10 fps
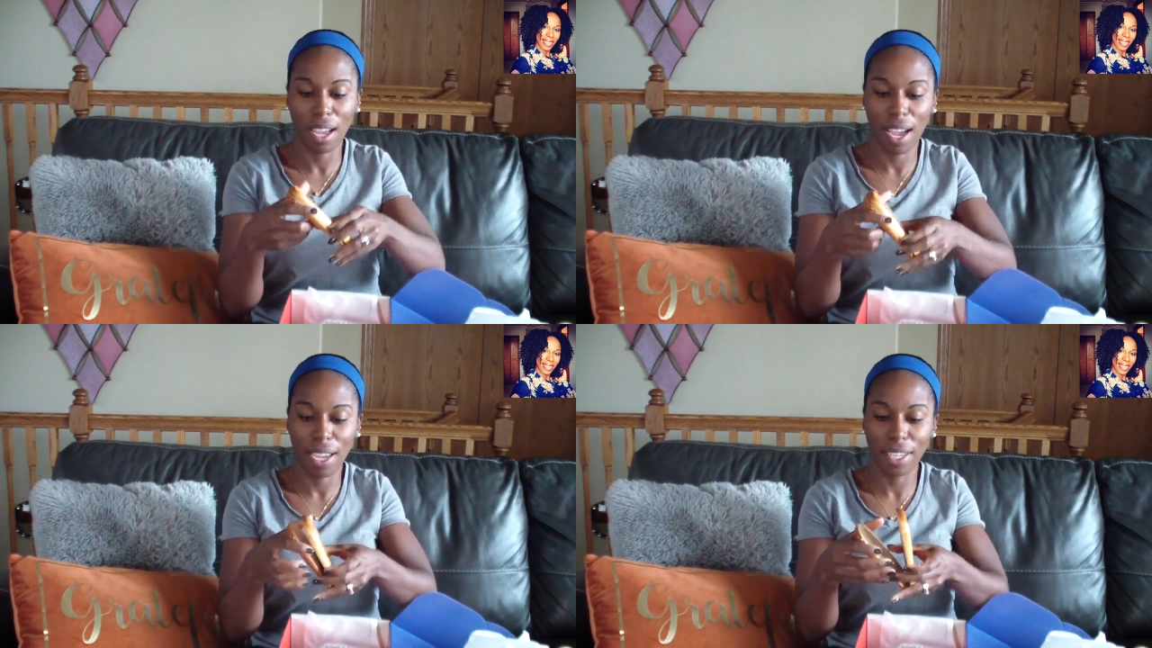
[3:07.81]

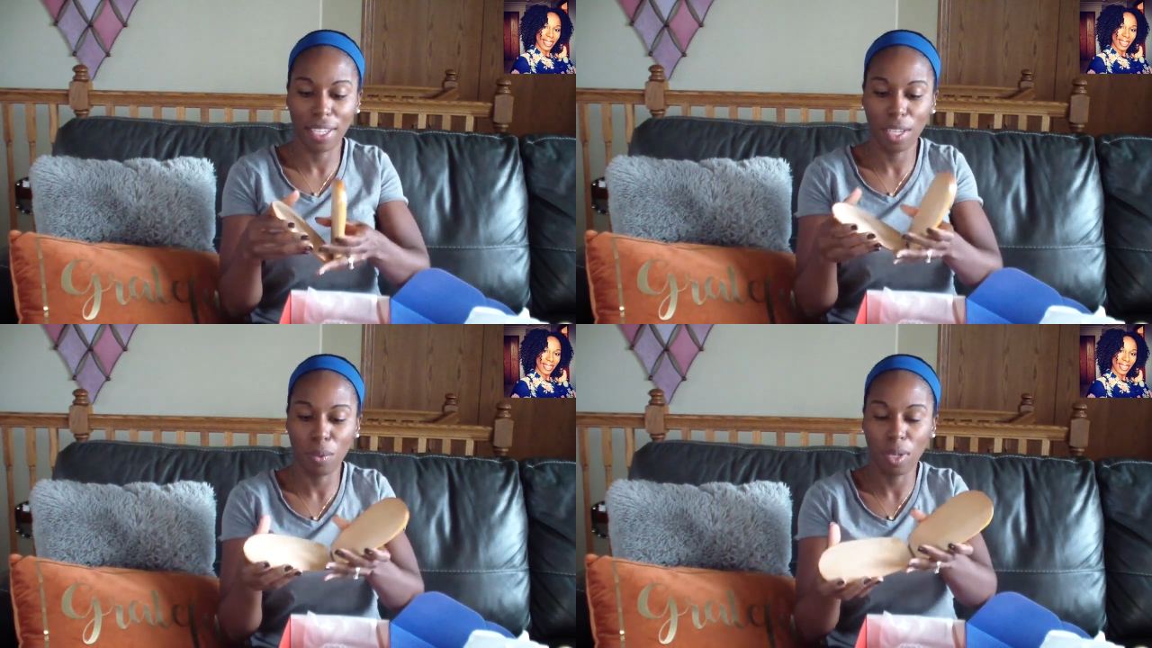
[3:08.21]
I
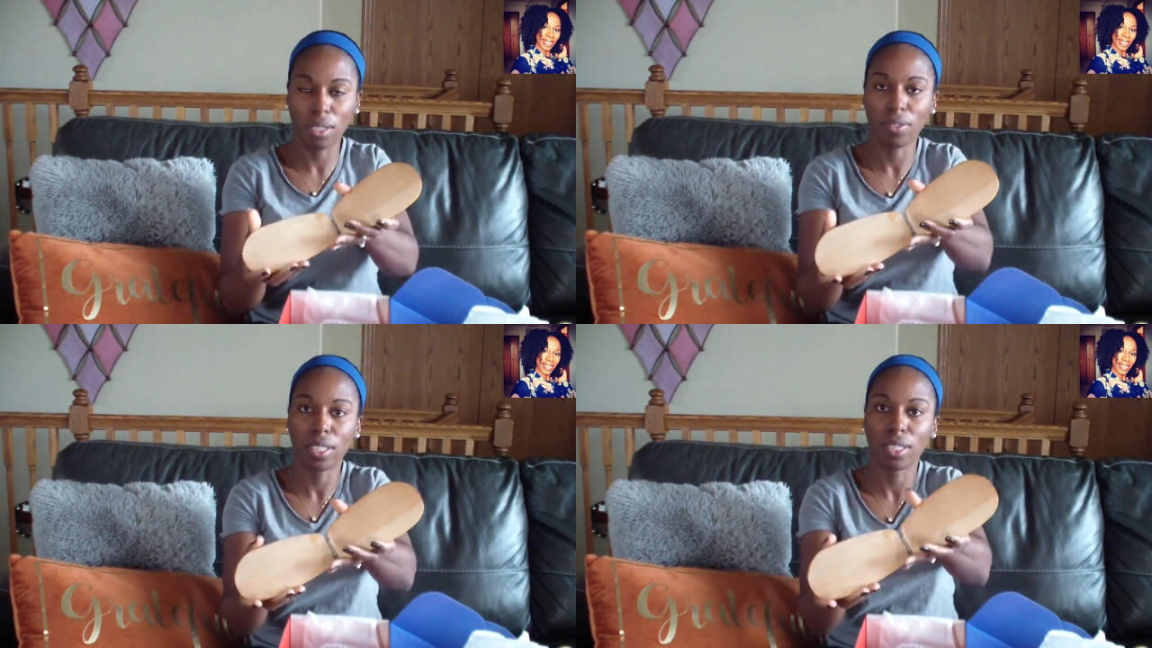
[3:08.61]
needed one
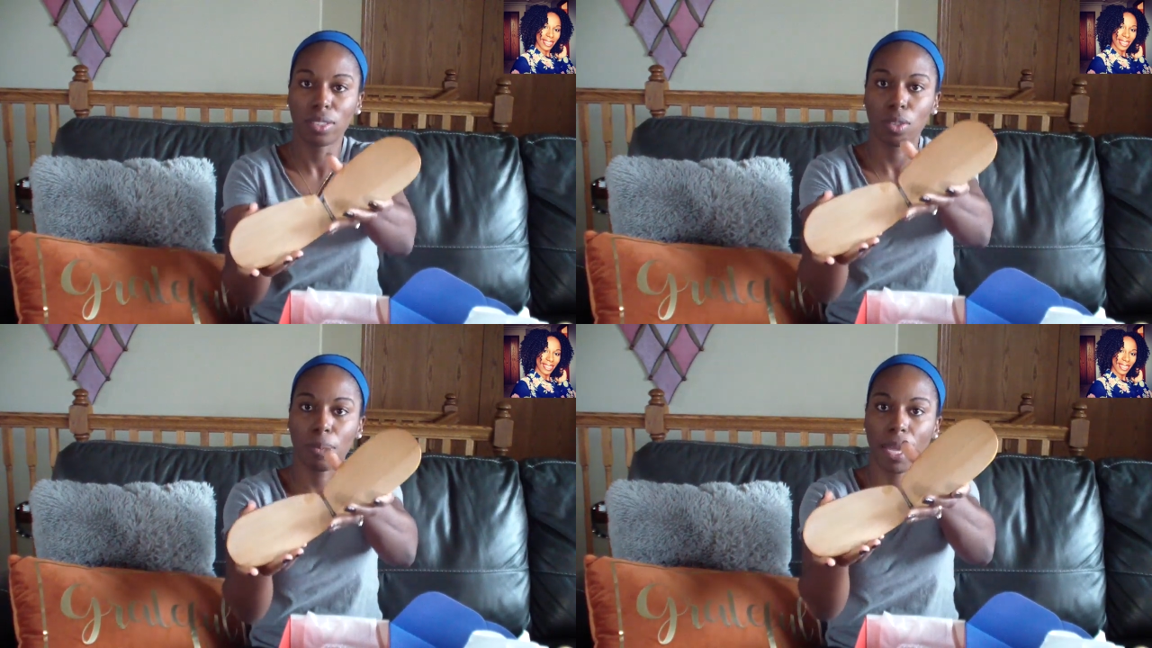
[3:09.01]
of these
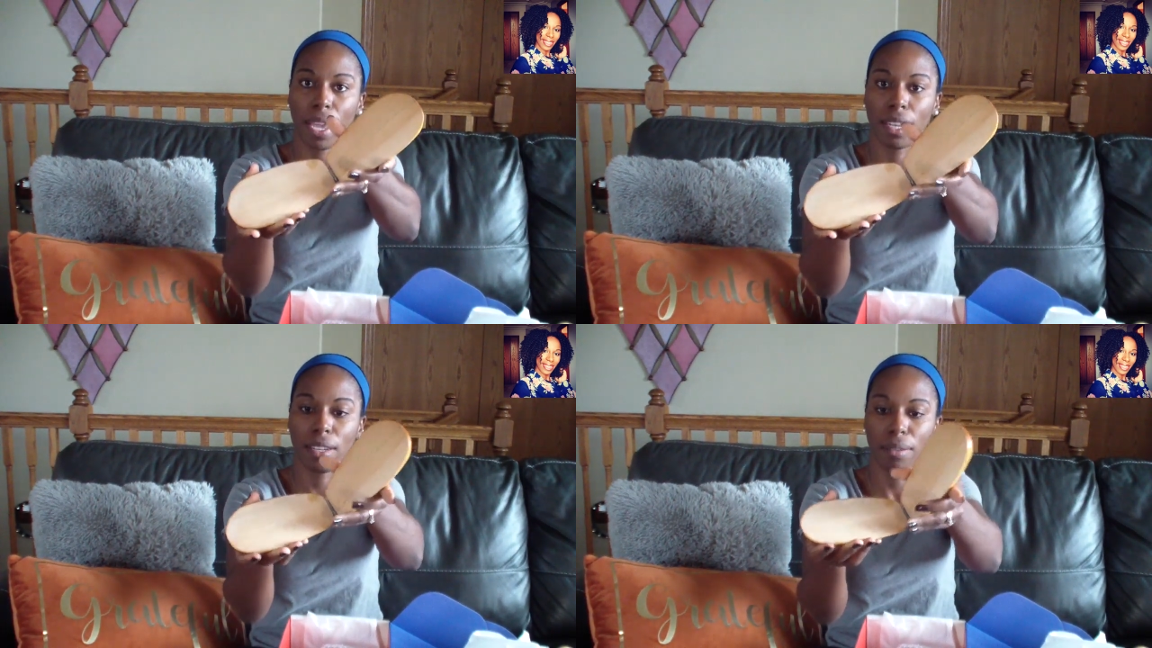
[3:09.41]
so
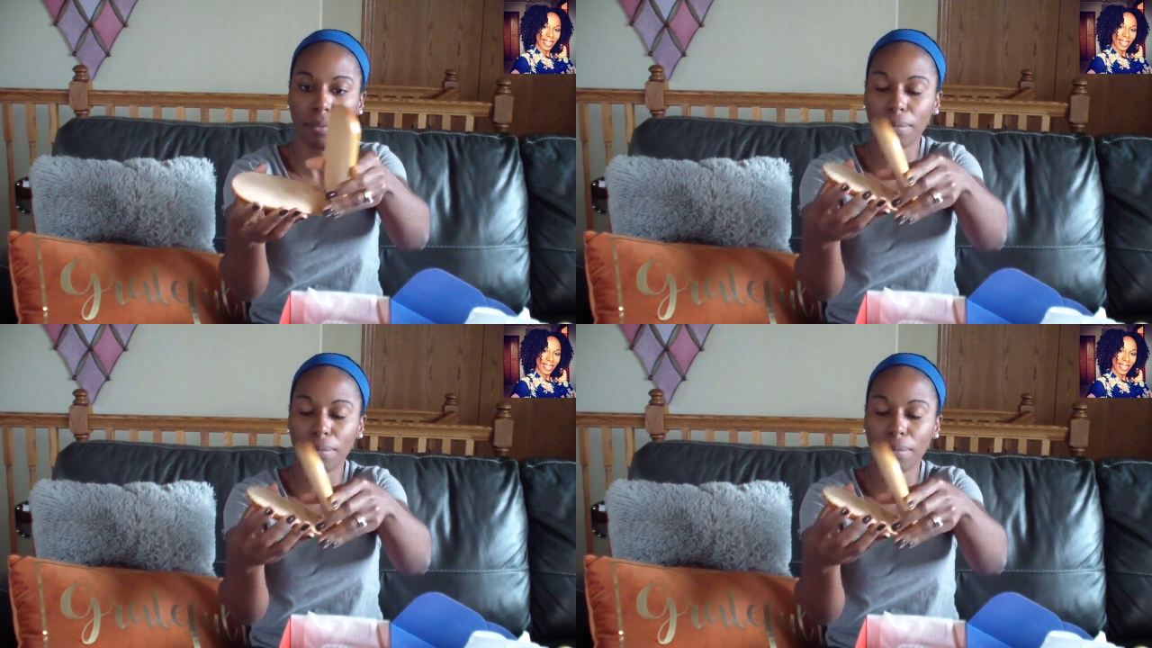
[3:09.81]
bad.